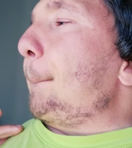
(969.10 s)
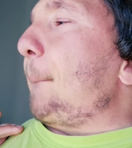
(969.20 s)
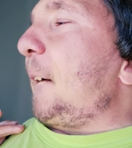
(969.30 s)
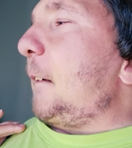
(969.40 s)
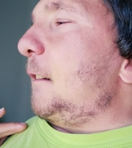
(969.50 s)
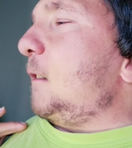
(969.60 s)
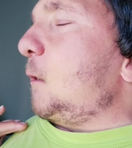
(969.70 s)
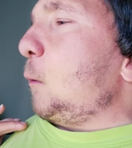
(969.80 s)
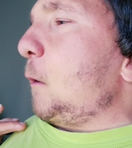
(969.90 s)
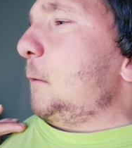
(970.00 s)
But you
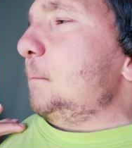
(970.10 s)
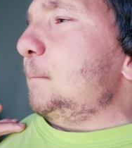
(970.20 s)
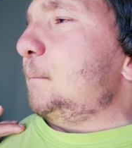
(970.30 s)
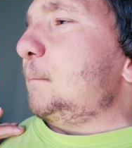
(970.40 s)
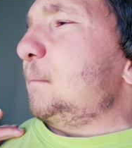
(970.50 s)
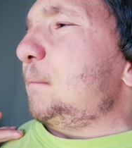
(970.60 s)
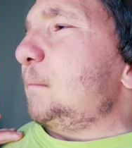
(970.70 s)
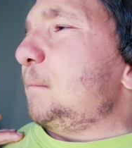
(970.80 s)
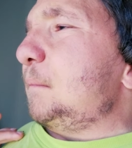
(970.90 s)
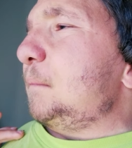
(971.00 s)
know what?
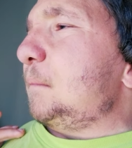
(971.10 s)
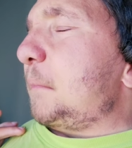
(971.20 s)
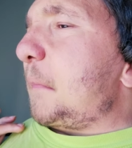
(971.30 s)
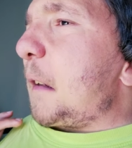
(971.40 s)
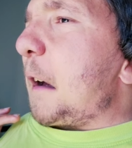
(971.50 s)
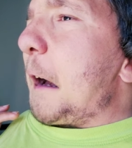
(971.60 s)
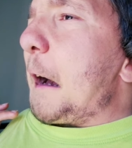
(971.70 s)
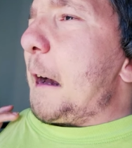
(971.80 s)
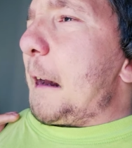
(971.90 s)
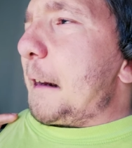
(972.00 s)

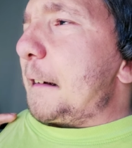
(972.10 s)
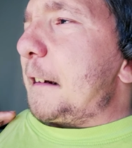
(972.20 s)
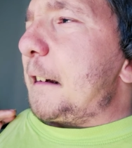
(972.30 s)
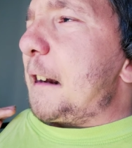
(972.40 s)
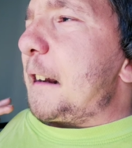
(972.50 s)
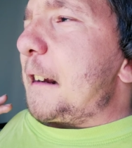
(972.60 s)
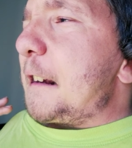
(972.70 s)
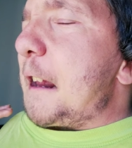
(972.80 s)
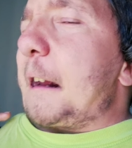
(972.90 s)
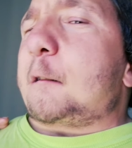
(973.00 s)
I needed an
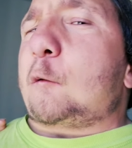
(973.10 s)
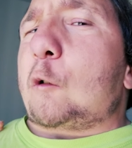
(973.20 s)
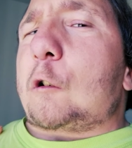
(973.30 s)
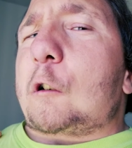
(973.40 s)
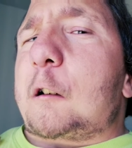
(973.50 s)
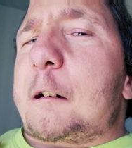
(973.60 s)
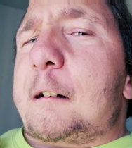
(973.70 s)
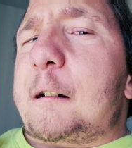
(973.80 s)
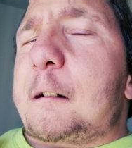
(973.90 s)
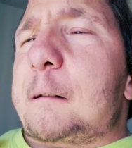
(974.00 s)

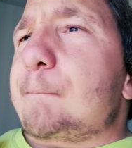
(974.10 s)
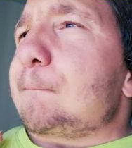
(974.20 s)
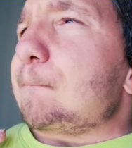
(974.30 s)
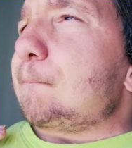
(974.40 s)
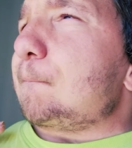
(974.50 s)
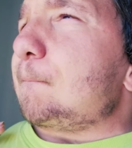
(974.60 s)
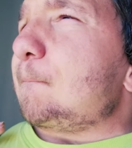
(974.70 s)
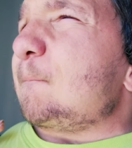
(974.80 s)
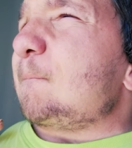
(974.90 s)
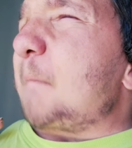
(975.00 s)
extra
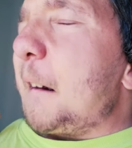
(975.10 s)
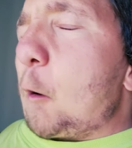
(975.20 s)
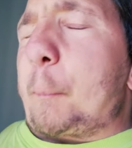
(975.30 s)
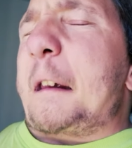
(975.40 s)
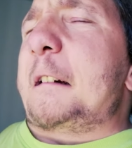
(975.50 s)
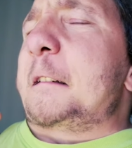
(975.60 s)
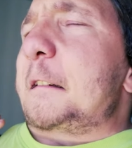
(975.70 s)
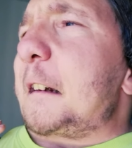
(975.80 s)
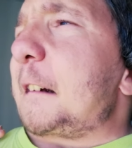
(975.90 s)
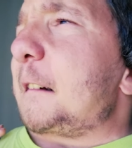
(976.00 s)

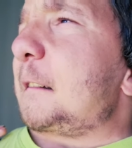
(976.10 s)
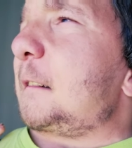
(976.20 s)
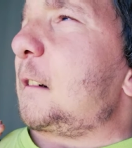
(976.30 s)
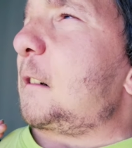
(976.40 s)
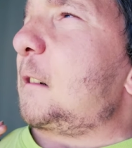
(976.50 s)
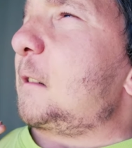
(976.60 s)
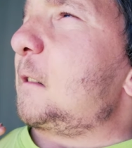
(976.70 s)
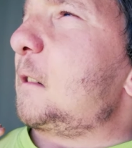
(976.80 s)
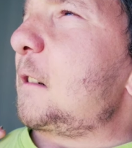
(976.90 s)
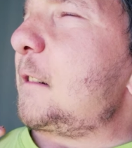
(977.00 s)
helping, and
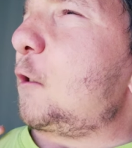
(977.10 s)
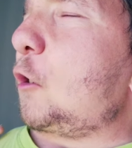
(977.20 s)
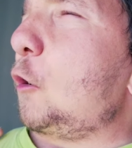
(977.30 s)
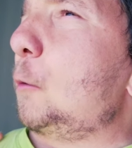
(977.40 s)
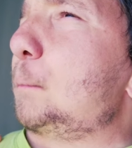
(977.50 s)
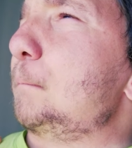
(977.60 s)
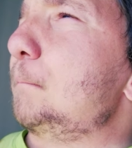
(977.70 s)
YouTube.